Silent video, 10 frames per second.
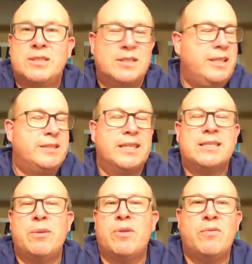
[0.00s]
He said
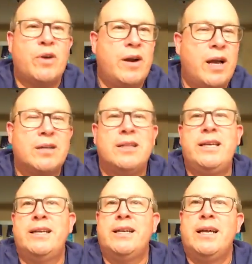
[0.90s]
something very
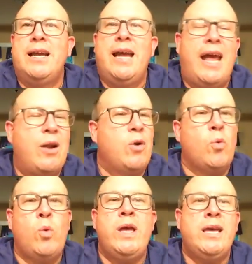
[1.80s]
ugly, and
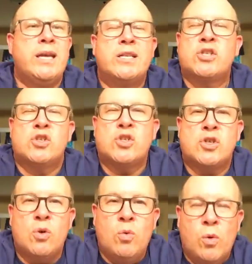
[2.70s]
we get
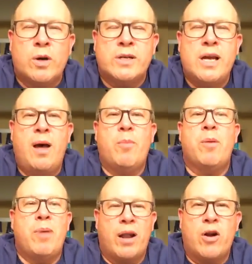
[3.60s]
so worked up
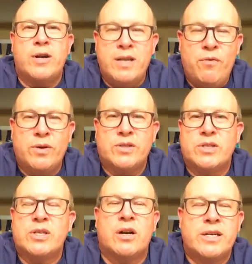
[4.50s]
about our
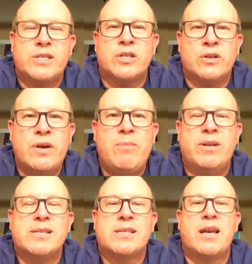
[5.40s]
differences and our
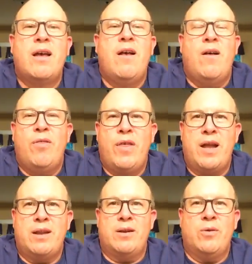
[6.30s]
disagreements
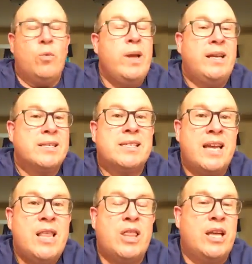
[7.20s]
that we can
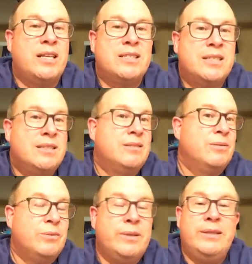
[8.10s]
say things that
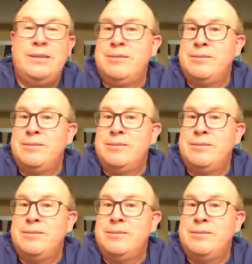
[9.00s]
we